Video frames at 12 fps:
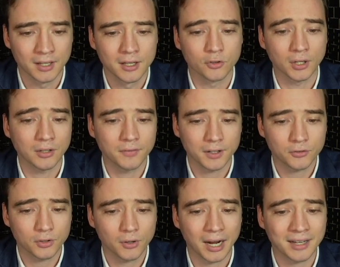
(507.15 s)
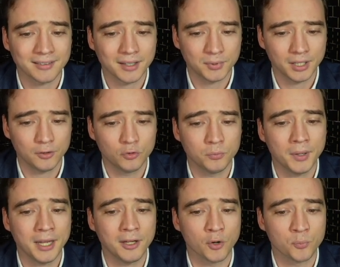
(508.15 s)
The investor accepted to
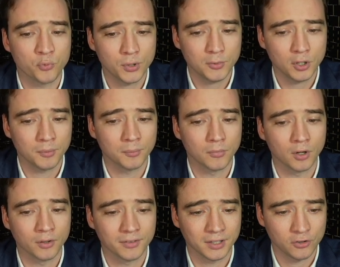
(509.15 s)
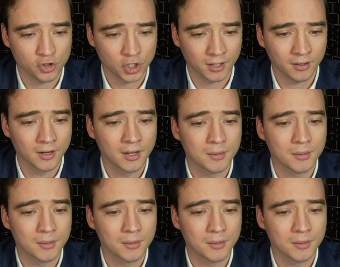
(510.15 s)
pay a premium on this share